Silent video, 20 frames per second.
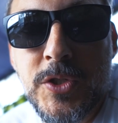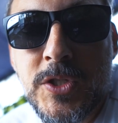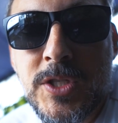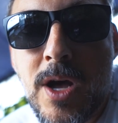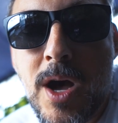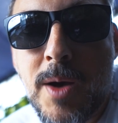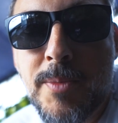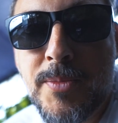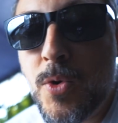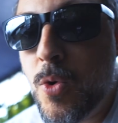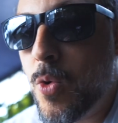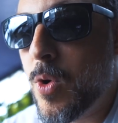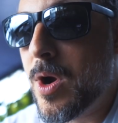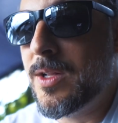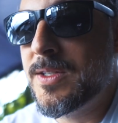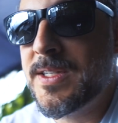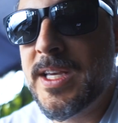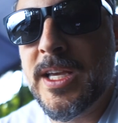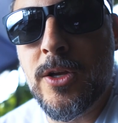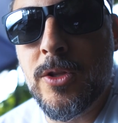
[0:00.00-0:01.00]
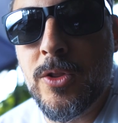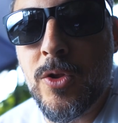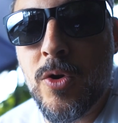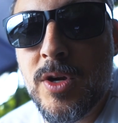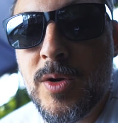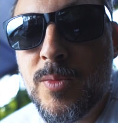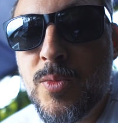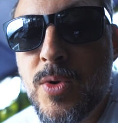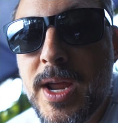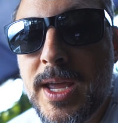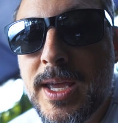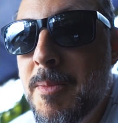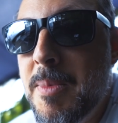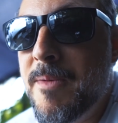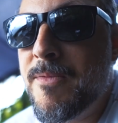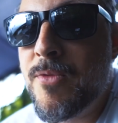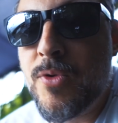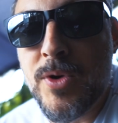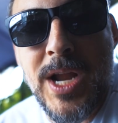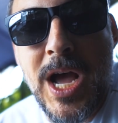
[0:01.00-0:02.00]
just stop, or I'll take a longer break.
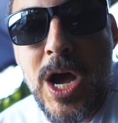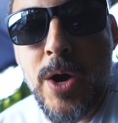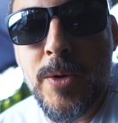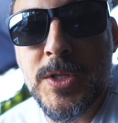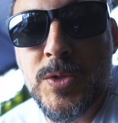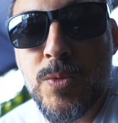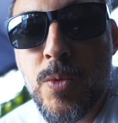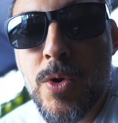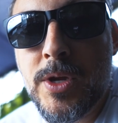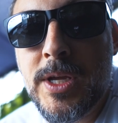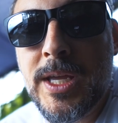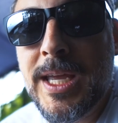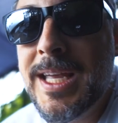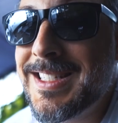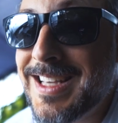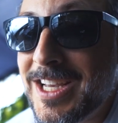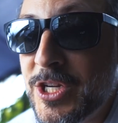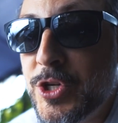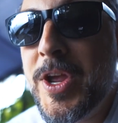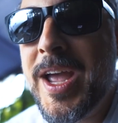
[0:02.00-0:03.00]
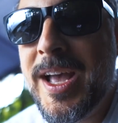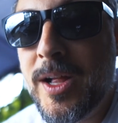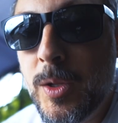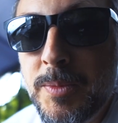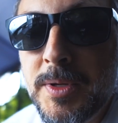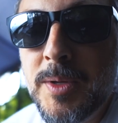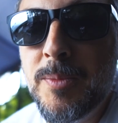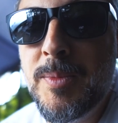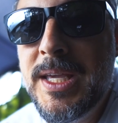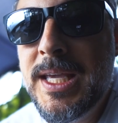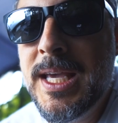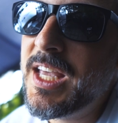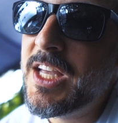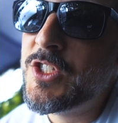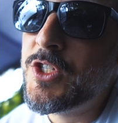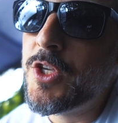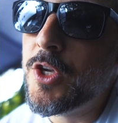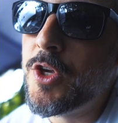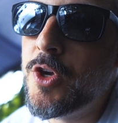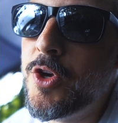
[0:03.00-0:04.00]
But for now, it's working, it's actually helping me.
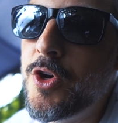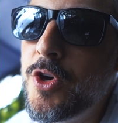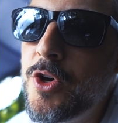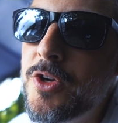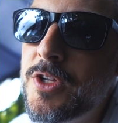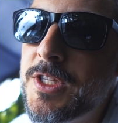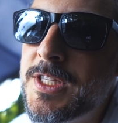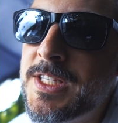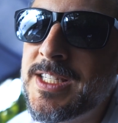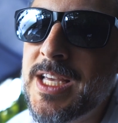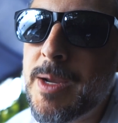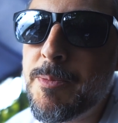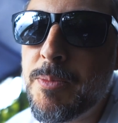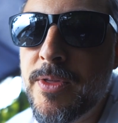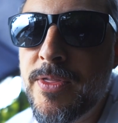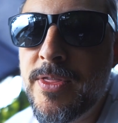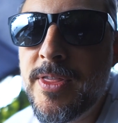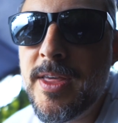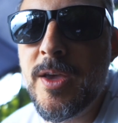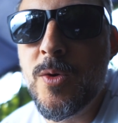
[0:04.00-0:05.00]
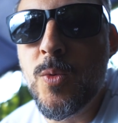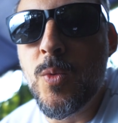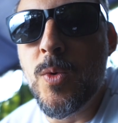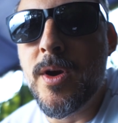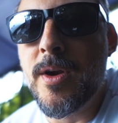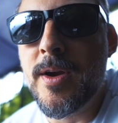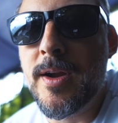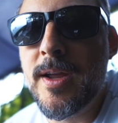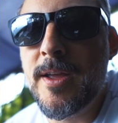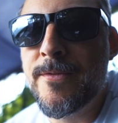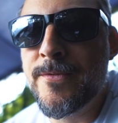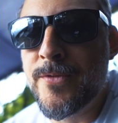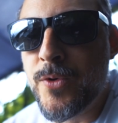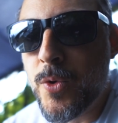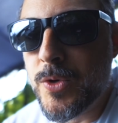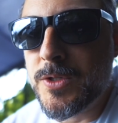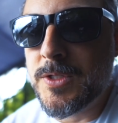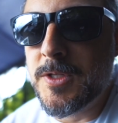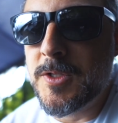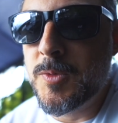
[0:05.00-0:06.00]
It's a good separate thing where it
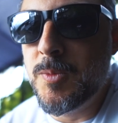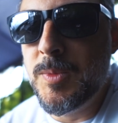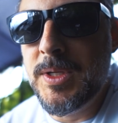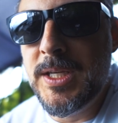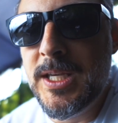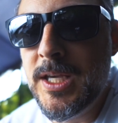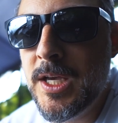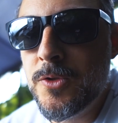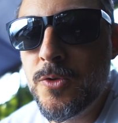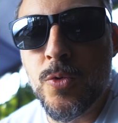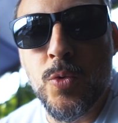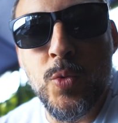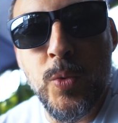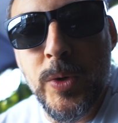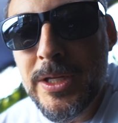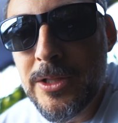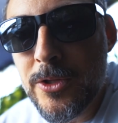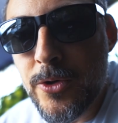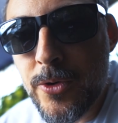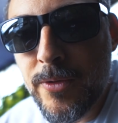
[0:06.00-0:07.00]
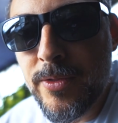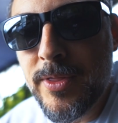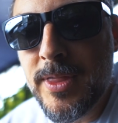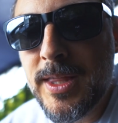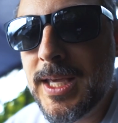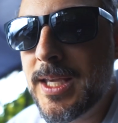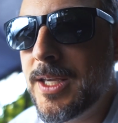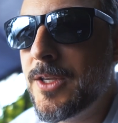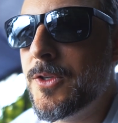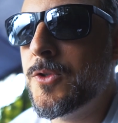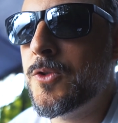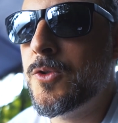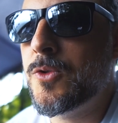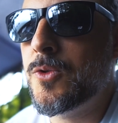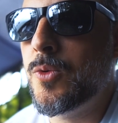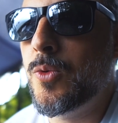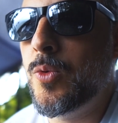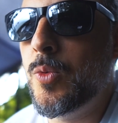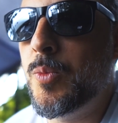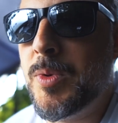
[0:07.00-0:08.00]
forces me to relearn things,
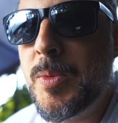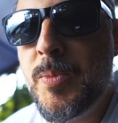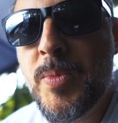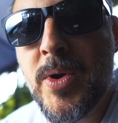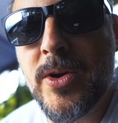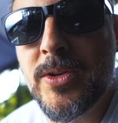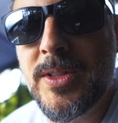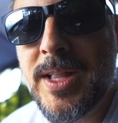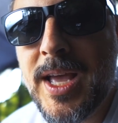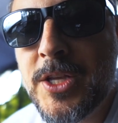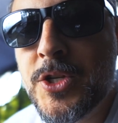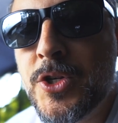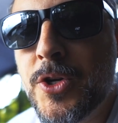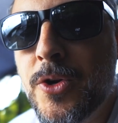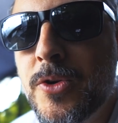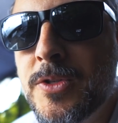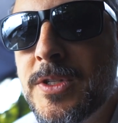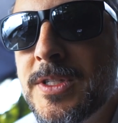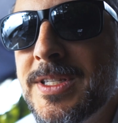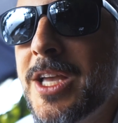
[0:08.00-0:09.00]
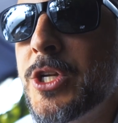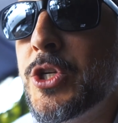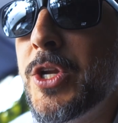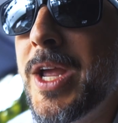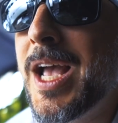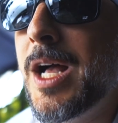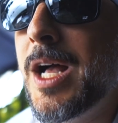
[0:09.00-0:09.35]
to prepare lectures. It actually